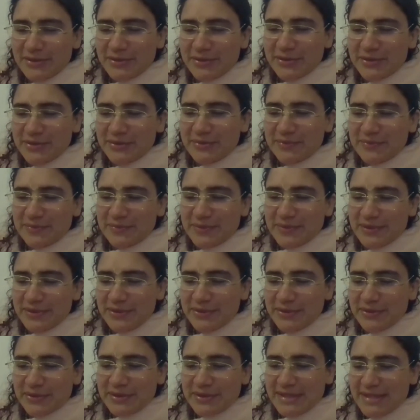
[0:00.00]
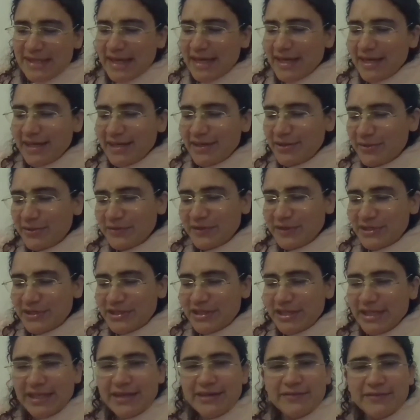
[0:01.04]
you're saying you've
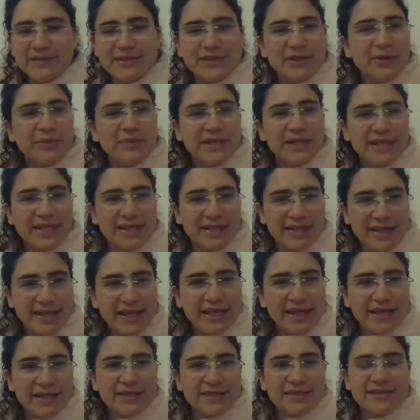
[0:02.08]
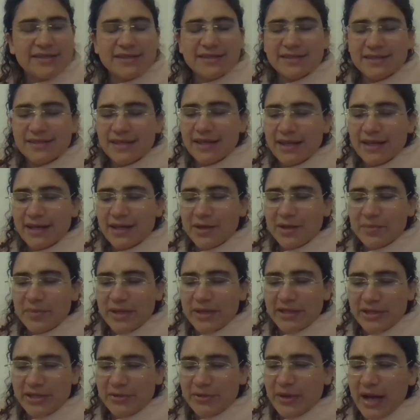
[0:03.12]
achieved so many things,
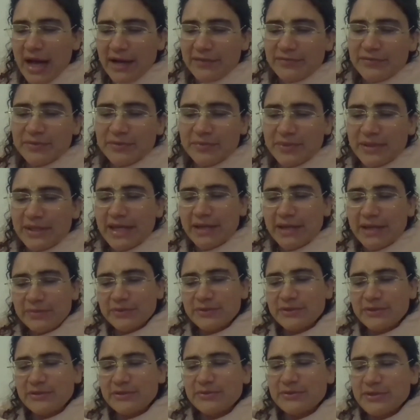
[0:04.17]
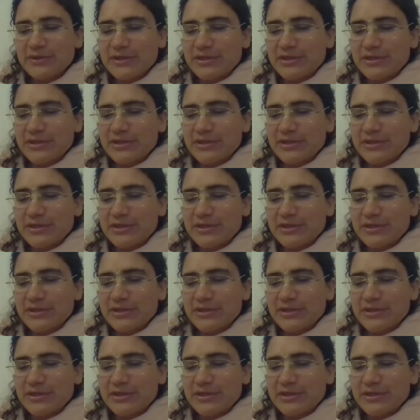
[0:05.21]
but you haven't been able to